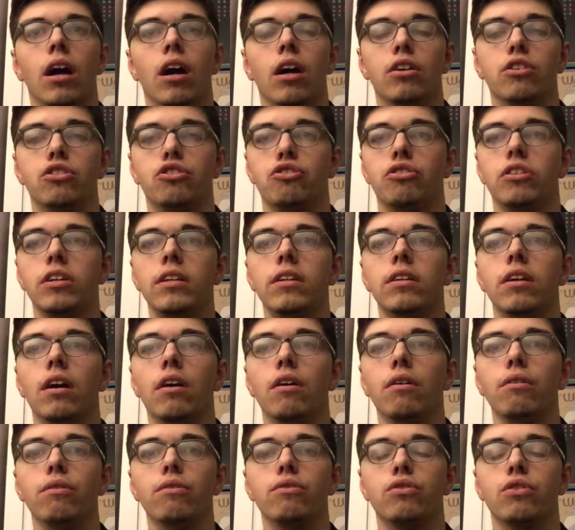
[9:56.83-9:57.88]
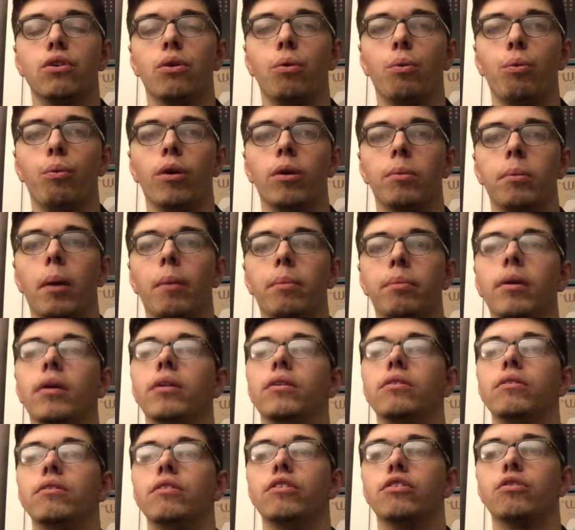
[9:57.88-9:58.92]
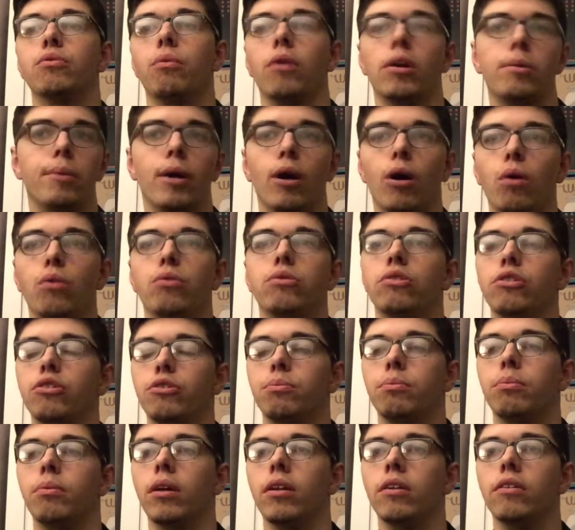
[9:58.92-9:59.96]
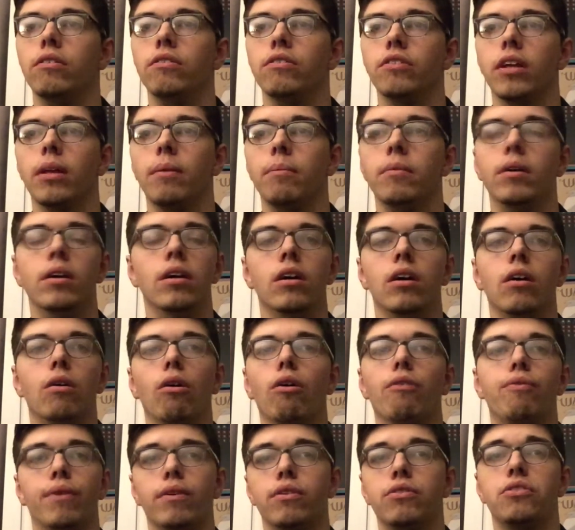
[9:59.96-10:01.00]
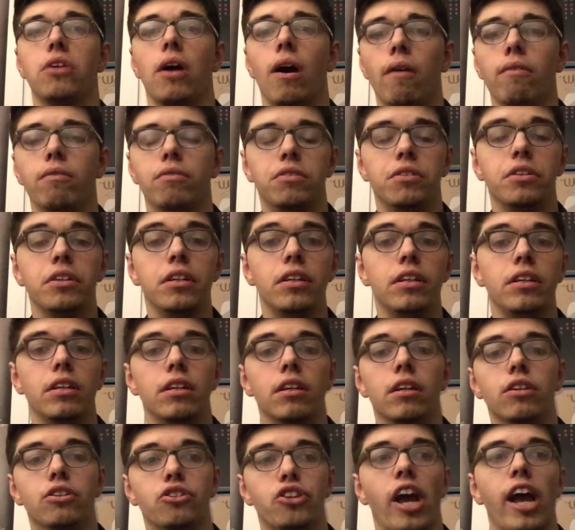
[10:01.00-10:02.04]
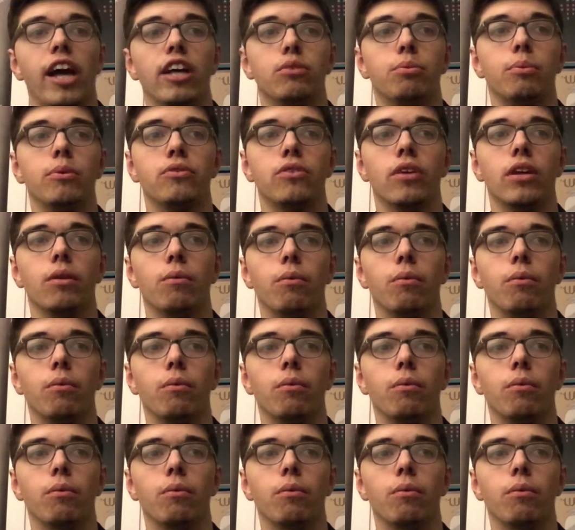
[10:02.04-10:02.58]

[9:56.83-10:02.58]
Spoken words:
she knows one of my brothers, one of my older brothers. And, well, first off, she asked me, saying,